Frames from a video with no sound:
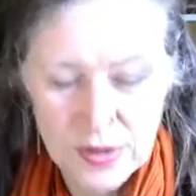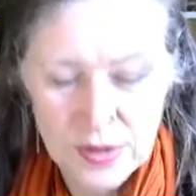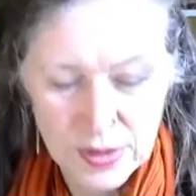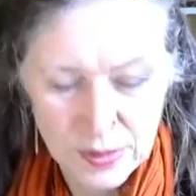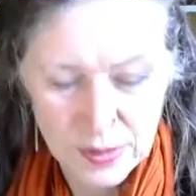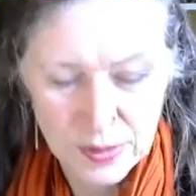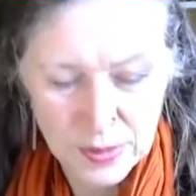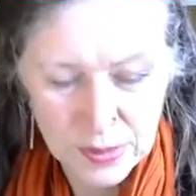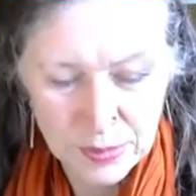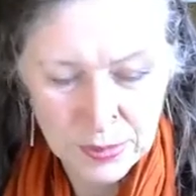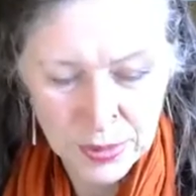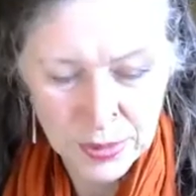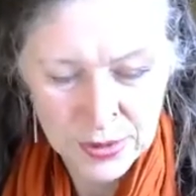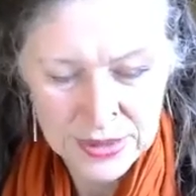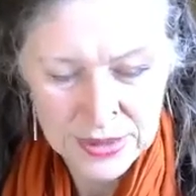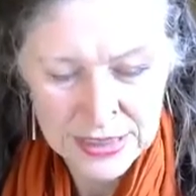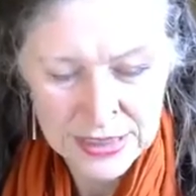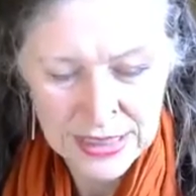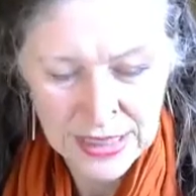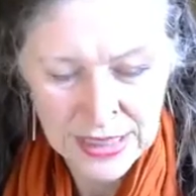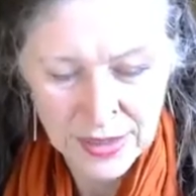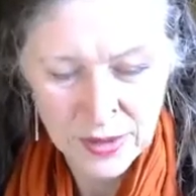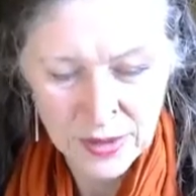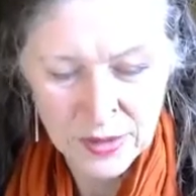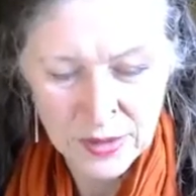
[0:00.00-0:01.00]
we pulled
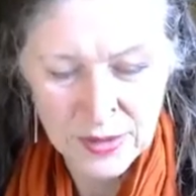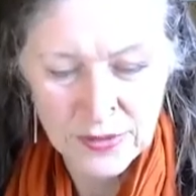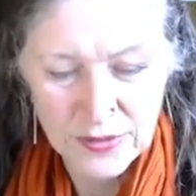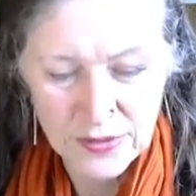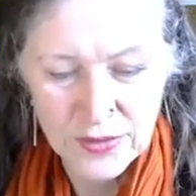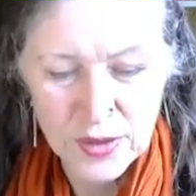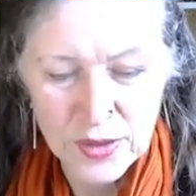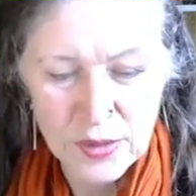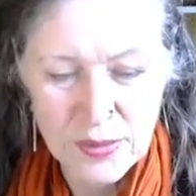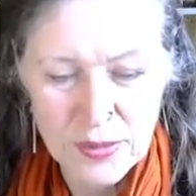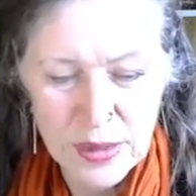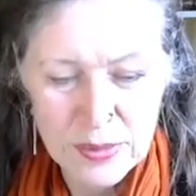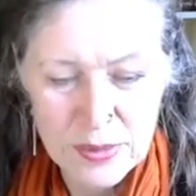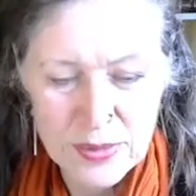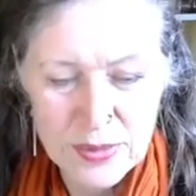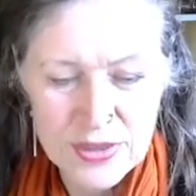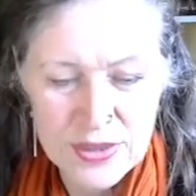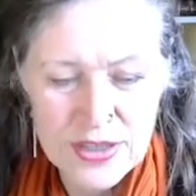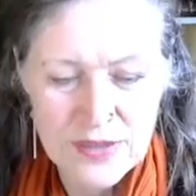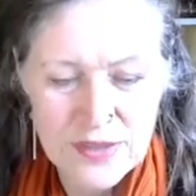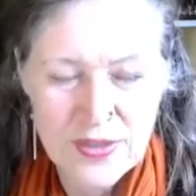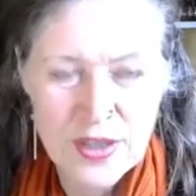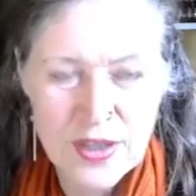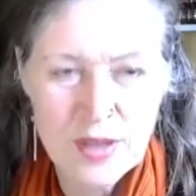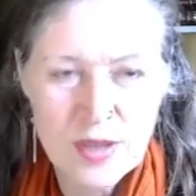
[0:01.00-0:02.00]
together a few
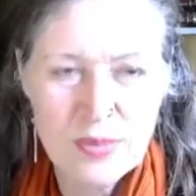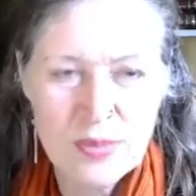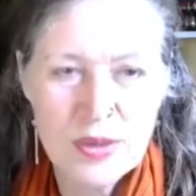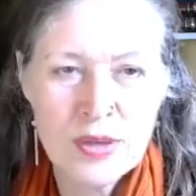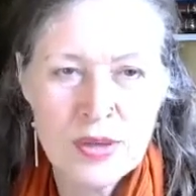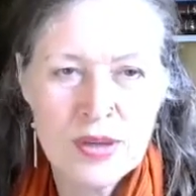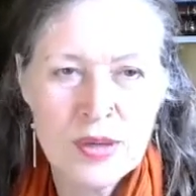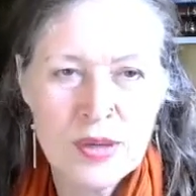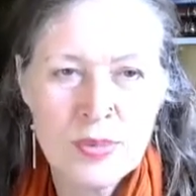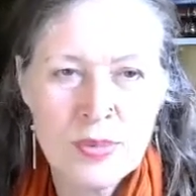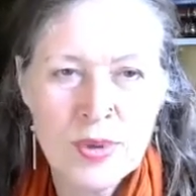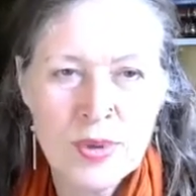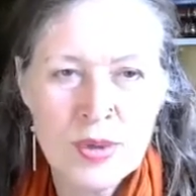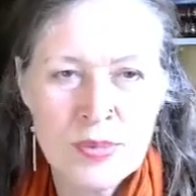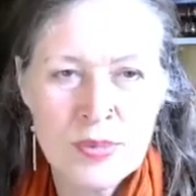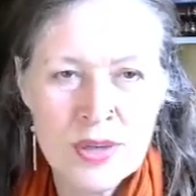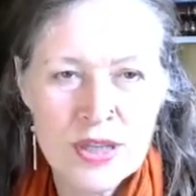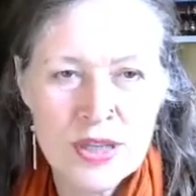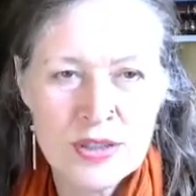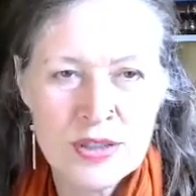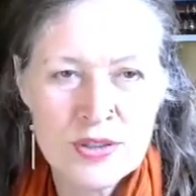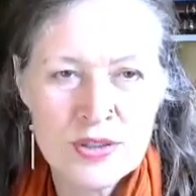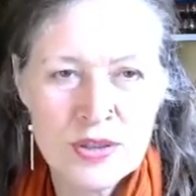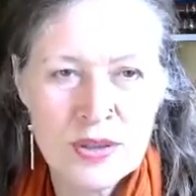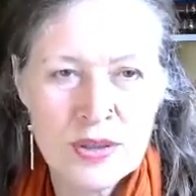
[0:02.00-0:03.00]
members of the community
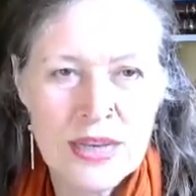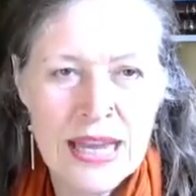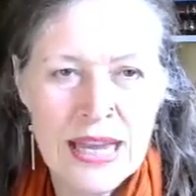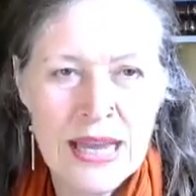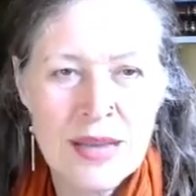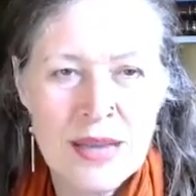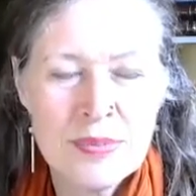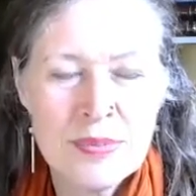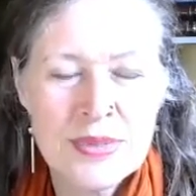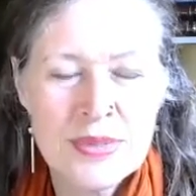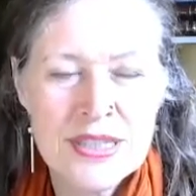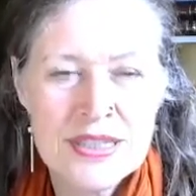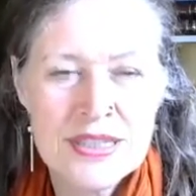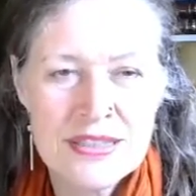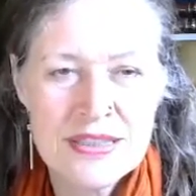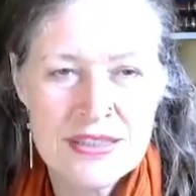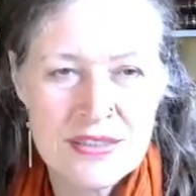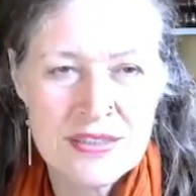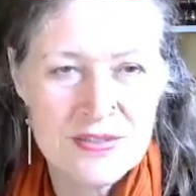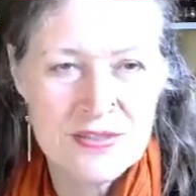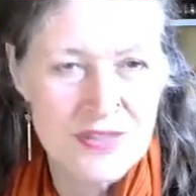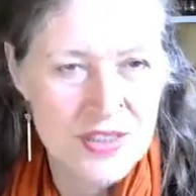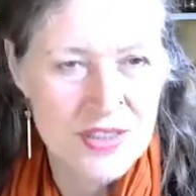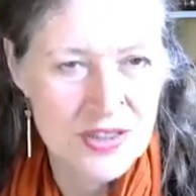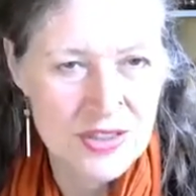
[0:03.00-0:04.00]
permaculture lab and did
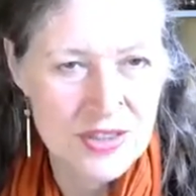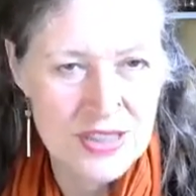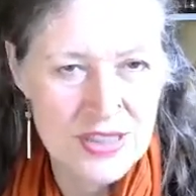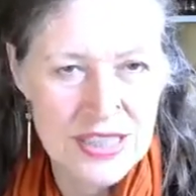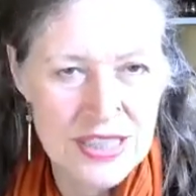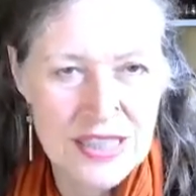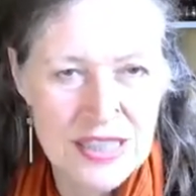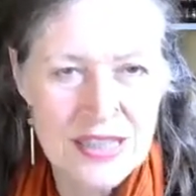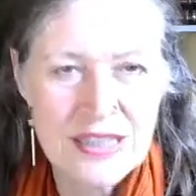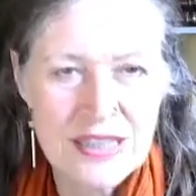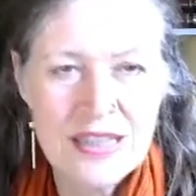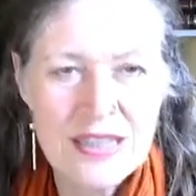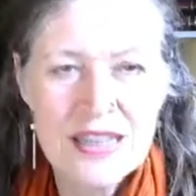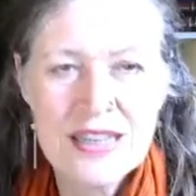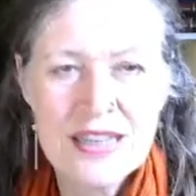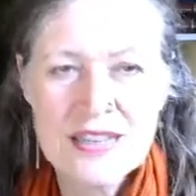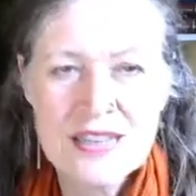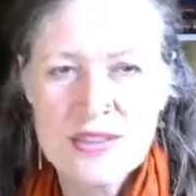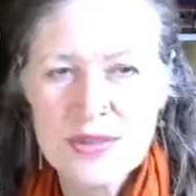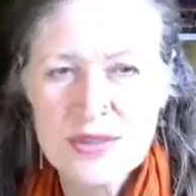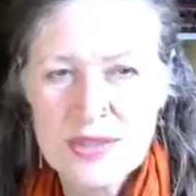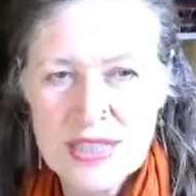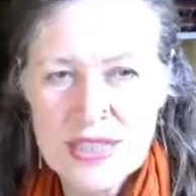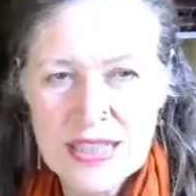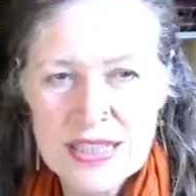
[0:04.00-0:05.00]
a visioning
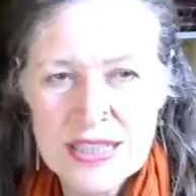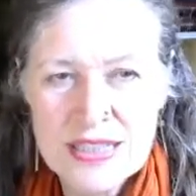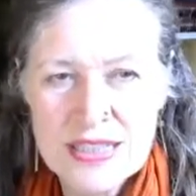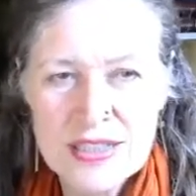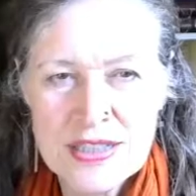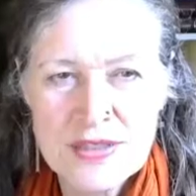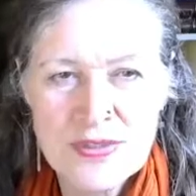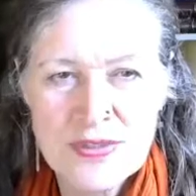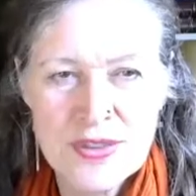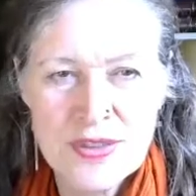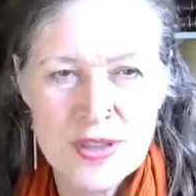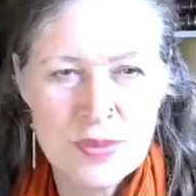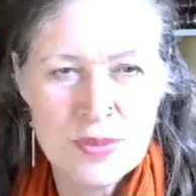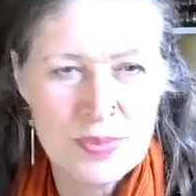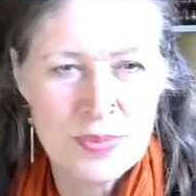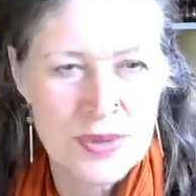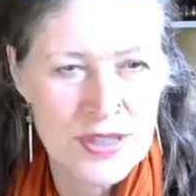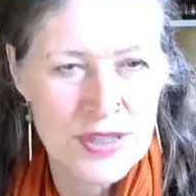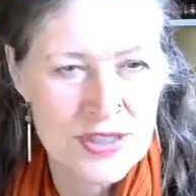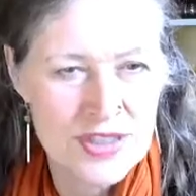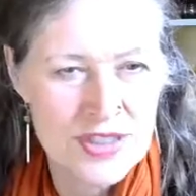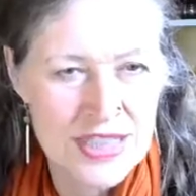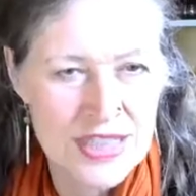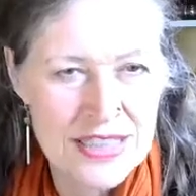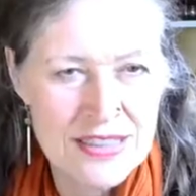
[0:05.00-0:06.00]
exercise for the
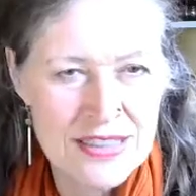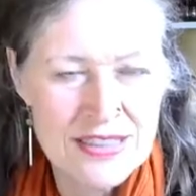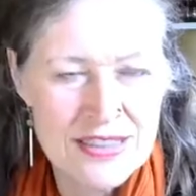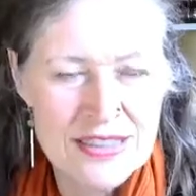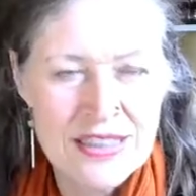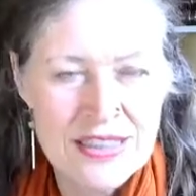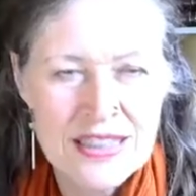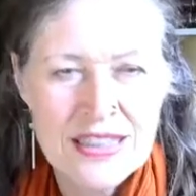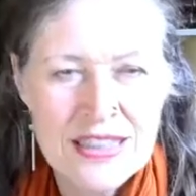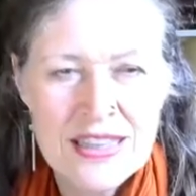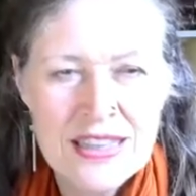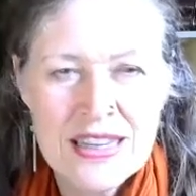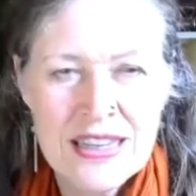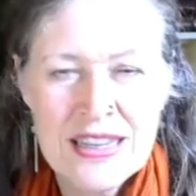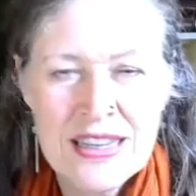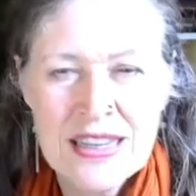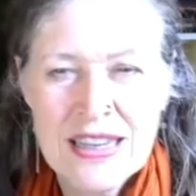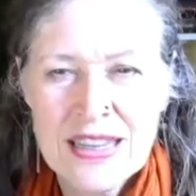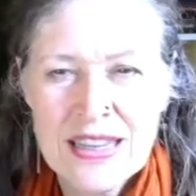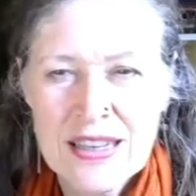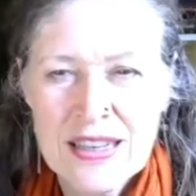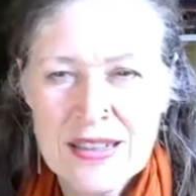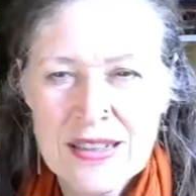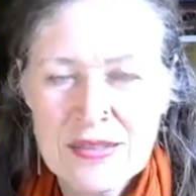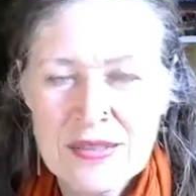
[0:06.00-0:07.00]
project.
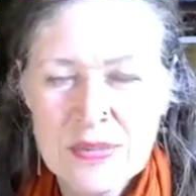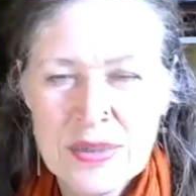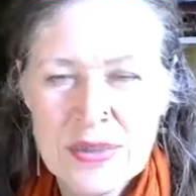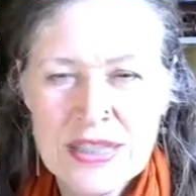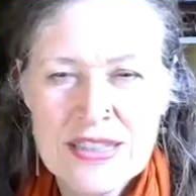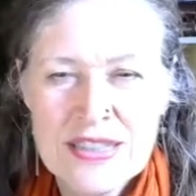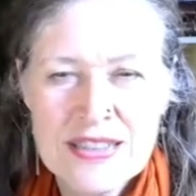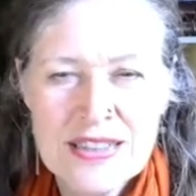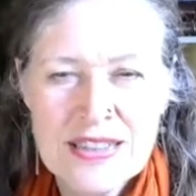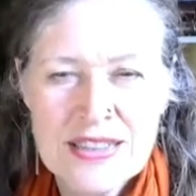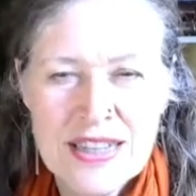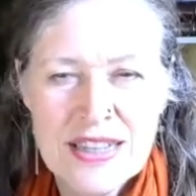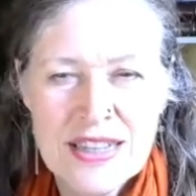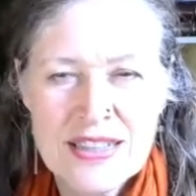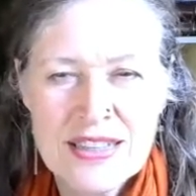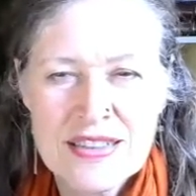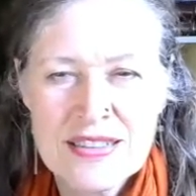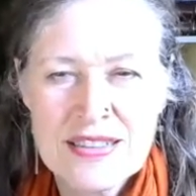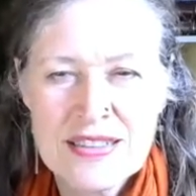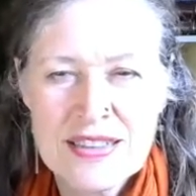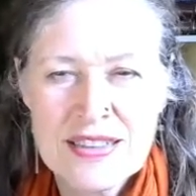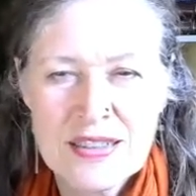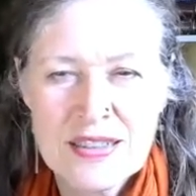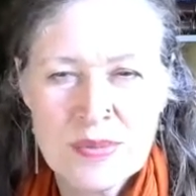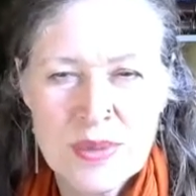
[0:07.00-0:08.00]
And we
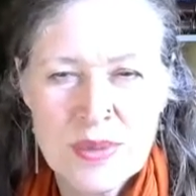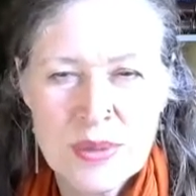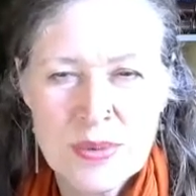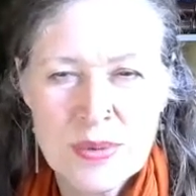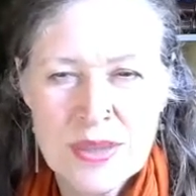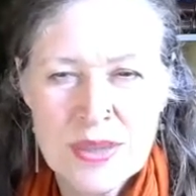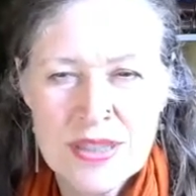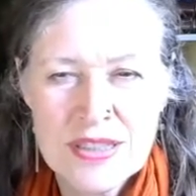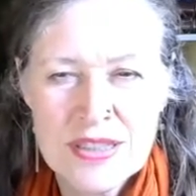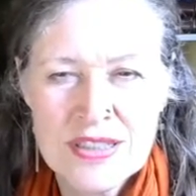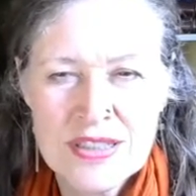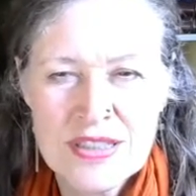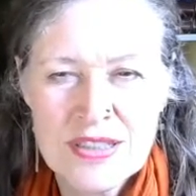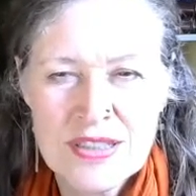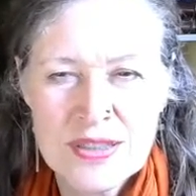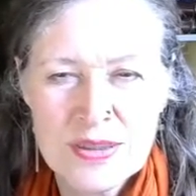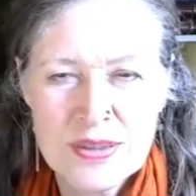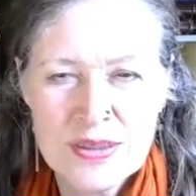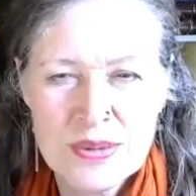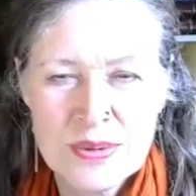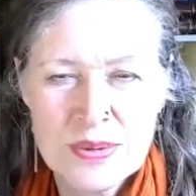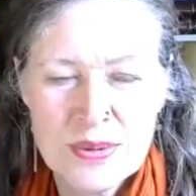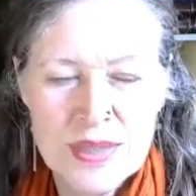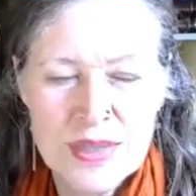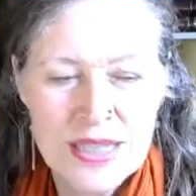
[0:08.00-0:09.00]
decided that we wanted
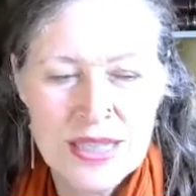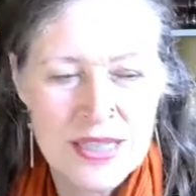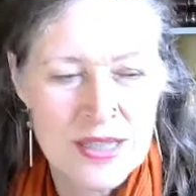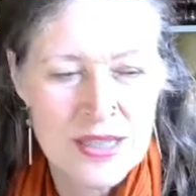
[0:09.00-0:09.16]
to